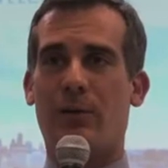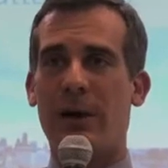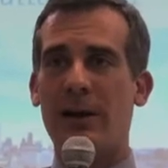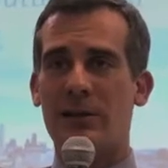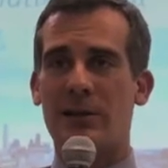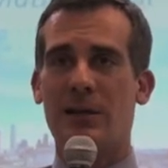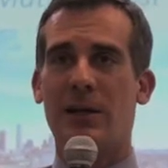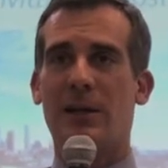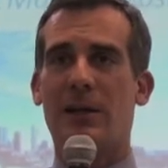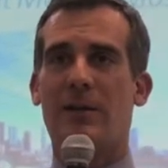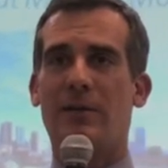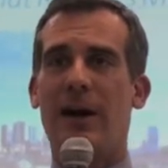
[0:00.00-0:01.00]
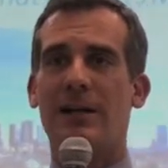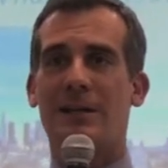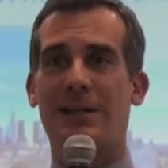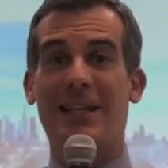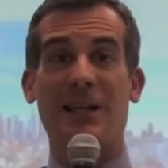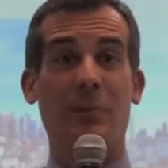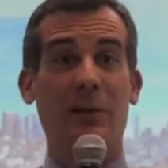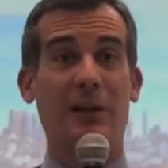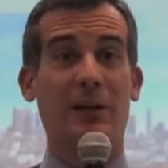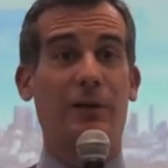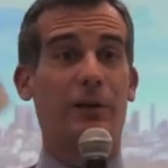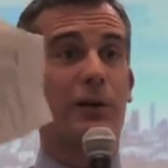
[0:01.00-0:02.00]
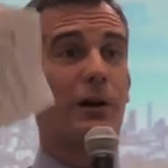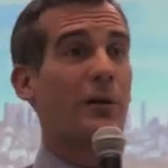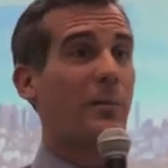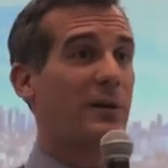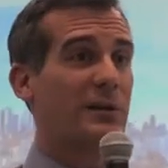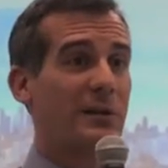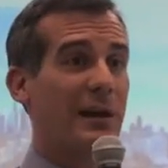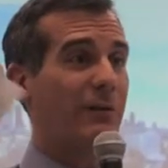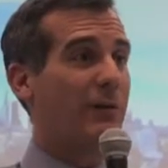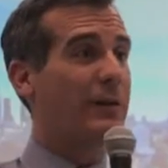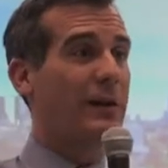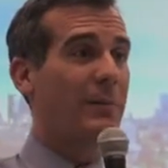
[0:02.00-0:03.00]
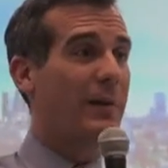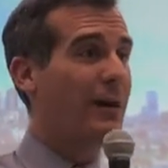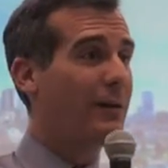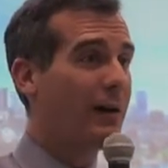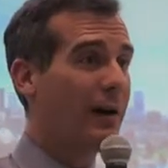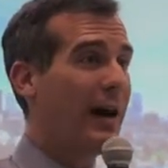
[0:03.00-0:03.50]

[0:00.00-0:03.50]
The rents that are rising, the inability if you're a young person to ever think about